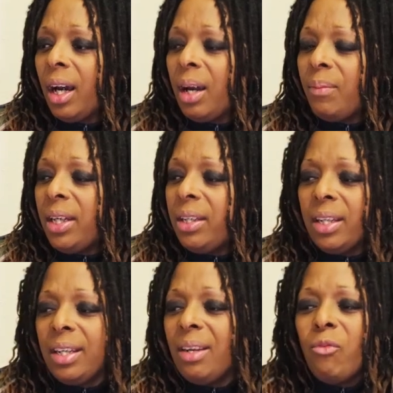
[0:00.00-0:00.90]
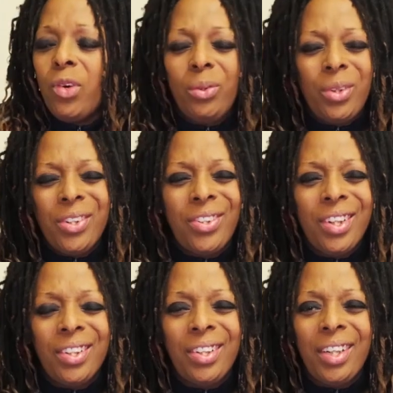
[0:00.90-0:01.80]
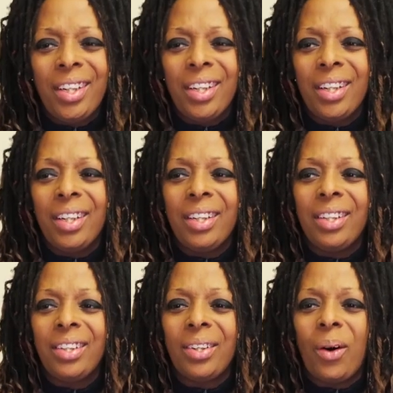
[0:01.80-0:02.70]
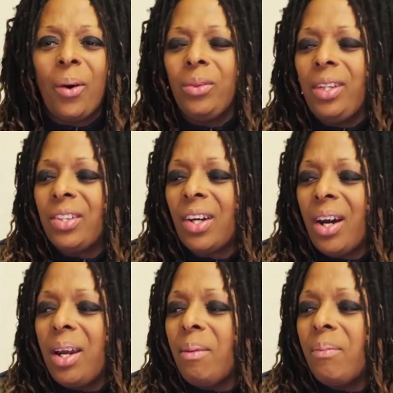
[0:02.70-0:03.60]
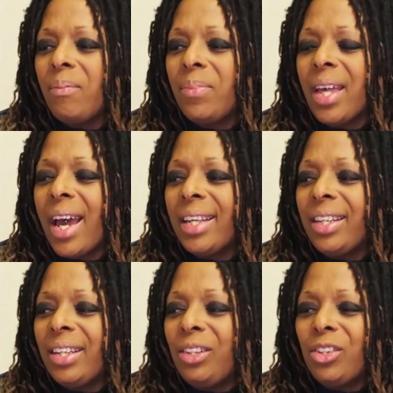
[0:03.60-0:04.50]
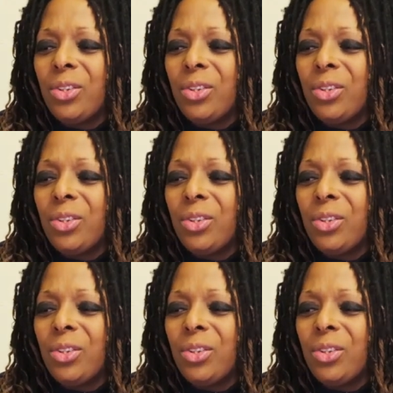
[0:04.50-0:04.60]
I mean, realistically, the only time that you're